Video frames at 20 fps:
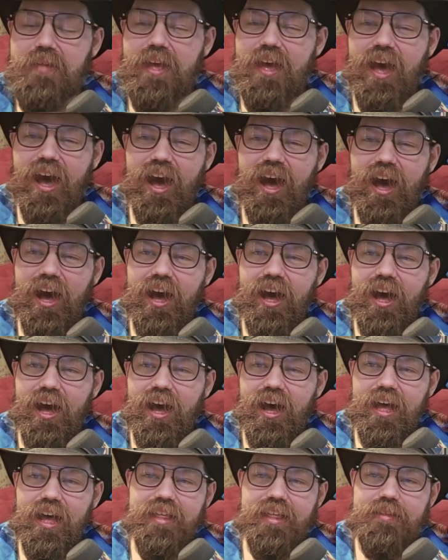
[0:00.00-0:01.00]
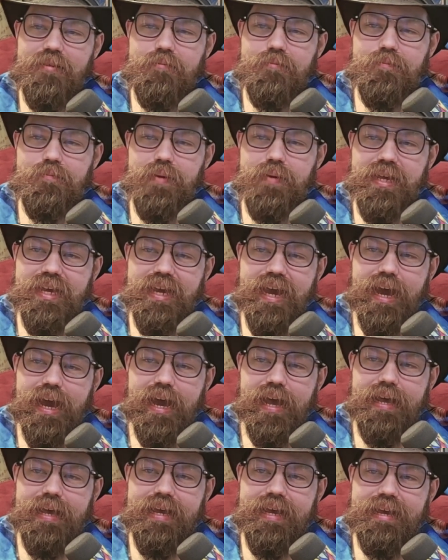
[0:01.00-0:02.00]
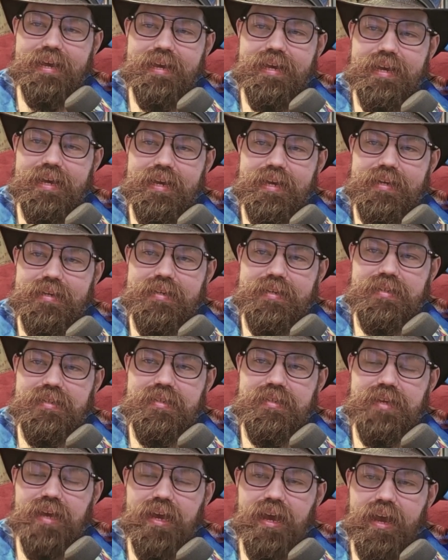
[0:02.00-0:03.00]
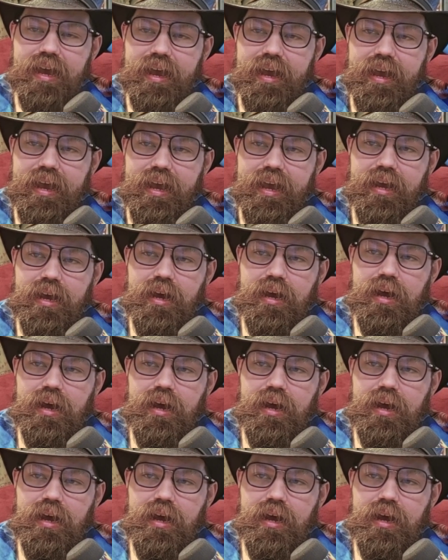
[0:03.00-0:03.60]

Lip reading: But yeah, it is it's